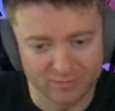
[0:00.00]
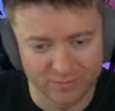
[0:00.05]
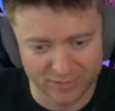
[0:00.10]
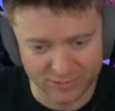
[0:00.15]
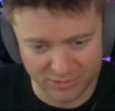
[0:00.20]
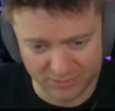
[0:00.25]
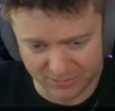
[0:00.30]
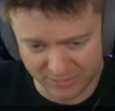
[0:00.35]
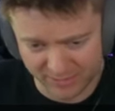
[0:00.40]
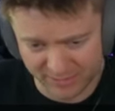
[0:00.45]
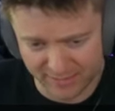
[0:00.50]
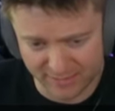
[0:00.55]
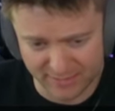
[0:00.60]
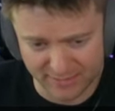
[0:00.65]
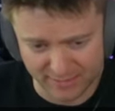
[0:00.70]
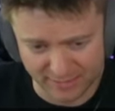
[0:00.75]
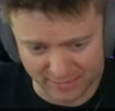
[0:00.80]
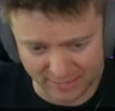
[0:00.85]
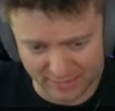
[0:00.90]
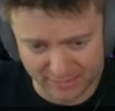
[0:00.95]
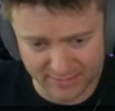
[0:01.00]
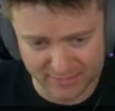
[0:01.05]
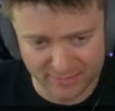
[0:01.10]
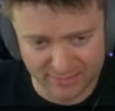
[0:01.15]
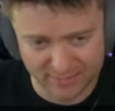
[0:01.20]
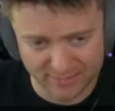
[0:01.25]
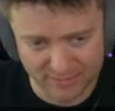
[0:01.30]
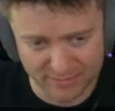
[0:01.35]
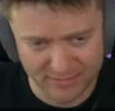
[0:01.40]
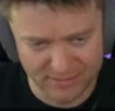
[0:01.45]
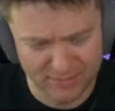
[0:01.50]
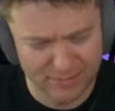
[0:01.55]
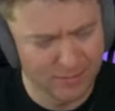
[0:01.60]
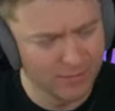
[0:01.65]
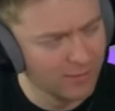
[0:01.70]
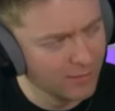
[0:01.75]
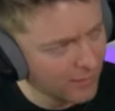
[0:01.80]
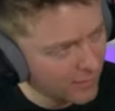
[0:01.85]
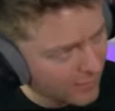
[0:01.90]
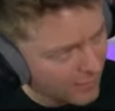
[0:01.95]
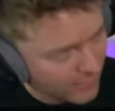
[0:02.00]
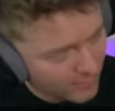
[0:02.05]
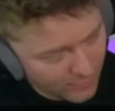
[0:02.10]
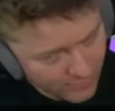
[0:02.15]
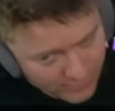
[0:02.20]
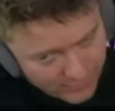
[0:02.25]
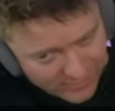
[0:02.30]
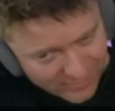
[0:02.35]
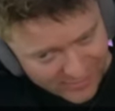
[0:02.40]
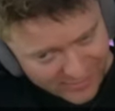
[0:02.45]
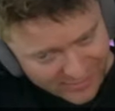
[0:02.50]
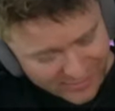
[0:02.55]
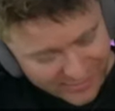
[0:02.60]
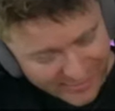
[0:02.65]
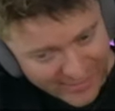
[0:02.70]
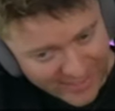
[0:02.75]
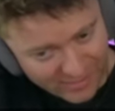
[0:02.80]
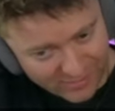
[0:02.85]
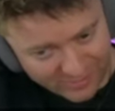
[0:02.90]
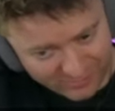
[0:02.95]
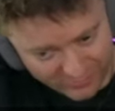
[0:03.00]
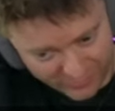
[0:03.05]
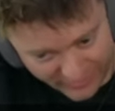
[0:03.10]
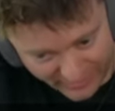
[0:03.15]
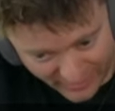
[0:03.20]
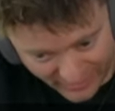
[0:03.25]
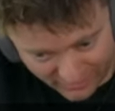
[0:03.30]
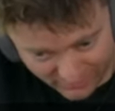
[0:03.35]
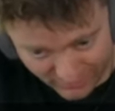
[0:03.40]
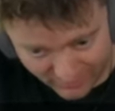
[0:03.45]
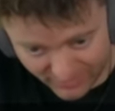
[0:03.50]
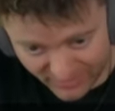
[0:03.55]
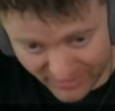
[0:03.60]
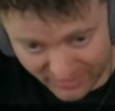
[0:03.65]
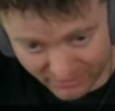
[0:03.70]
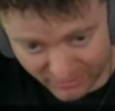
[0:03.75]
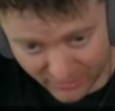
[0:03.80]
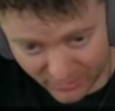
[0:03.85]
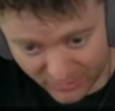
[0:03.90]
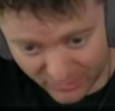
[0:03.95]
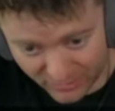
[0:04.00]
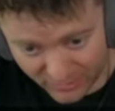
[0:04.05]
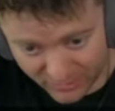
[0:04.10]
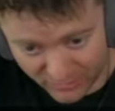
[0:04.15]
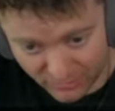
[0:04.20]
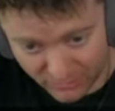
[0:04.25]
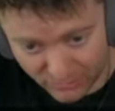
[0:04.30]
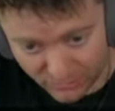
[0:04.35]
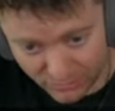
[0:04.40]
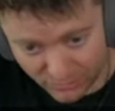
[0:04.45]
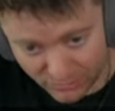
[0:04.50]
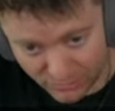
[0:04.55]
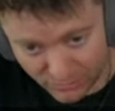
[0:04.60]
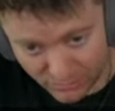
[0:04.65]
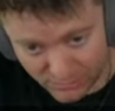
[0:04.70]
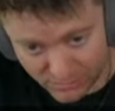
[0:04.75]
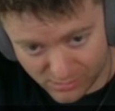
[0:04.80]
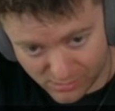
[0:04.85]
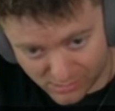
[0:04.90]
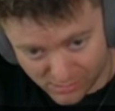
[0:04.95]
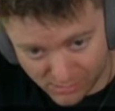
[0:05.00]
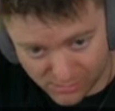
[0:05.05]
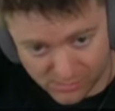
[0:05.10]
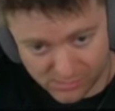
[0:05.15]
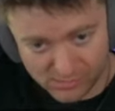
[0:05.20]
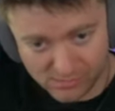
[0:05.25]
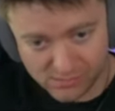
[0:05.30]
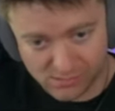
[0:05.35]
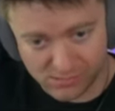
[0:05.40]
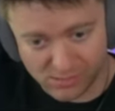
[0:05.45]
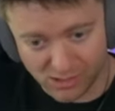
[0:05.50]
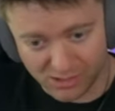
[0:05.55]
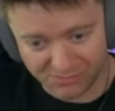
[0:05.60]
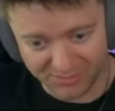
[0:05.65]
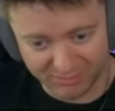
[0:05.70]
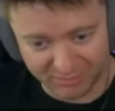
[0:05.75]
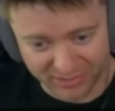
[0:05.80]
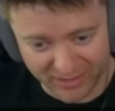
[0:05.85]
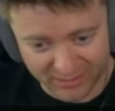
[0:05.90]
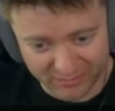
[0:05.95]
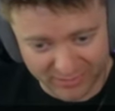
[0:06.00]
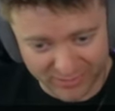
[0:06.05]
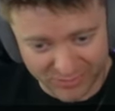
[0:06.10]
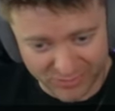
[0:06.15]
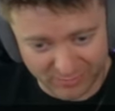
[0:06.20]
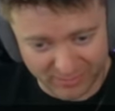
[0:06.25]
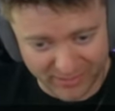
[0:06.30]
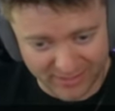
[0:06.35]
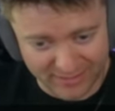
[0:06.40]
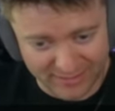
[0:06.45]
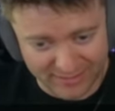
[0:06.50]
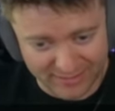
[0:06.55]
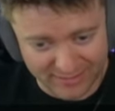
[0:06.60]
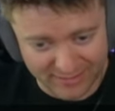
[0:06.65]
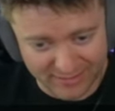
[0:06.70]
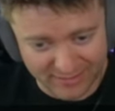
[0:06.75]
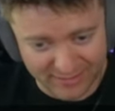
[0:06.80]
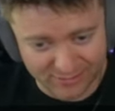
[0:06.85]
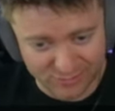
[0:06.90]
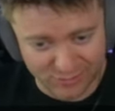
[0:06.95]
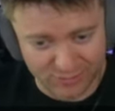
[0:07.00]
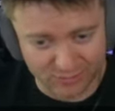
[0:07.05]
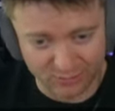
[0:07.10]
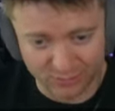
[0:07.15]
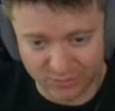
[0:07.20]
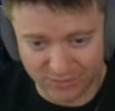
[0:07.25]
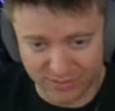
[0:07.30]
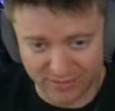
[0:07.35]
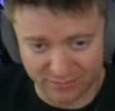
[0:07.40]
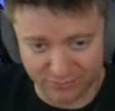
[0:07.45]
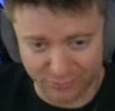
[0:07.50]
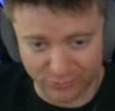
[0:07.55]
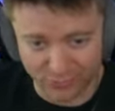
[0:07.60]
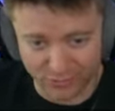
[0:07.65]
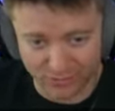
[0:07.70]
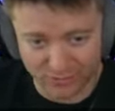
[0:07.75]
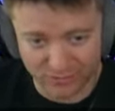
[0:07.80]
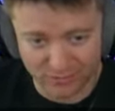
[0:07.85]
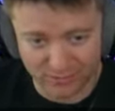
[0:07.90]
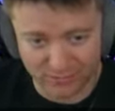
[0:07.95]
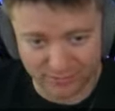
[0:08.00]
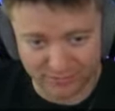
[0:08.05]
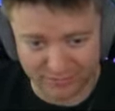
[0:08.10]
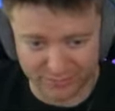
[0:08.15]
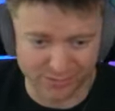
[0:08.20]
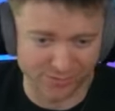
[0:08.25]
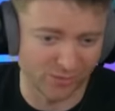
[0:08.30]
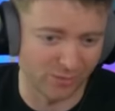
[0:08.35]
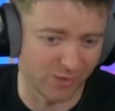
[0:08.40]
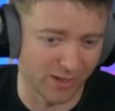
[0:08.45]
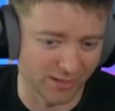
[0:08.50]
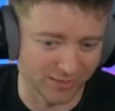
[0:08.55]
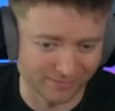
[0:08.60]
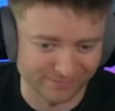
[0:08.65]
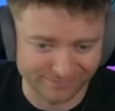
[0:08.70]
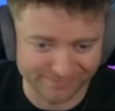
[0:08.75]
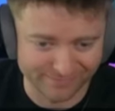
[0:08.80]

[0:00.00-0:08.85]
bishop c6. Now I really got to remember, are we playing bishop a6 and just losing a rook? There's no way.